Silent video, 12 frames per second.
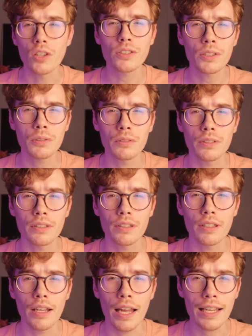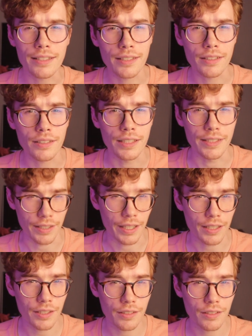Also, S is in
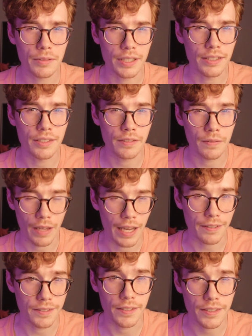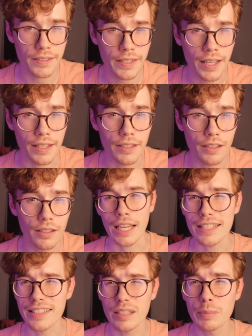S, since S is a set.
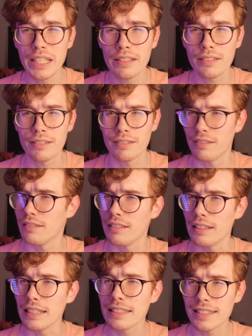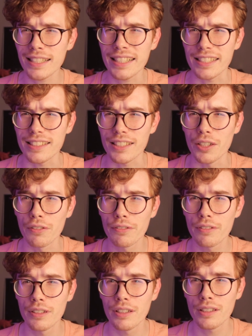S can be inside itself.
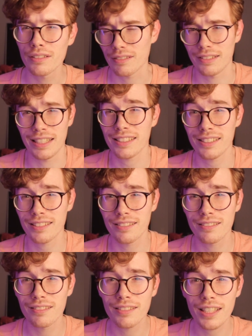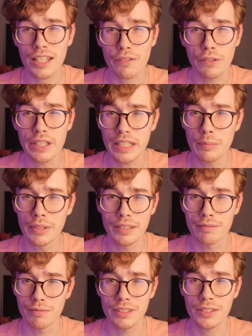That's kind of freaky, but
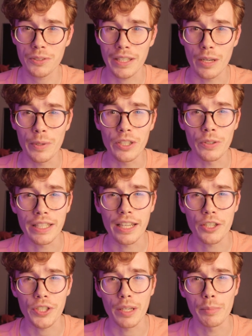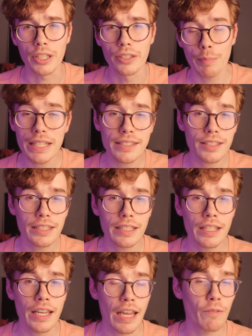that's okay, we don't kink shame here. Basically,
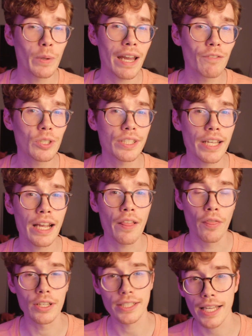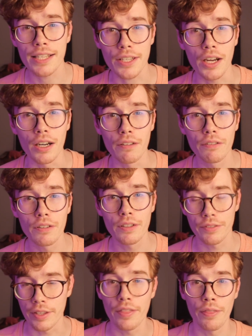if we ever say the set of,
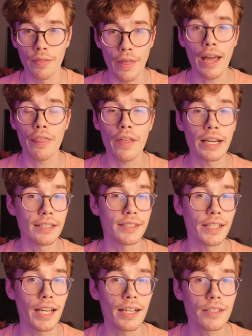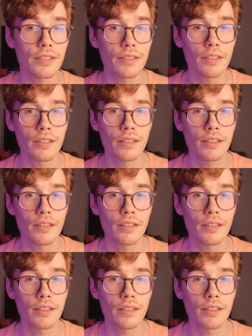then that thing is in S.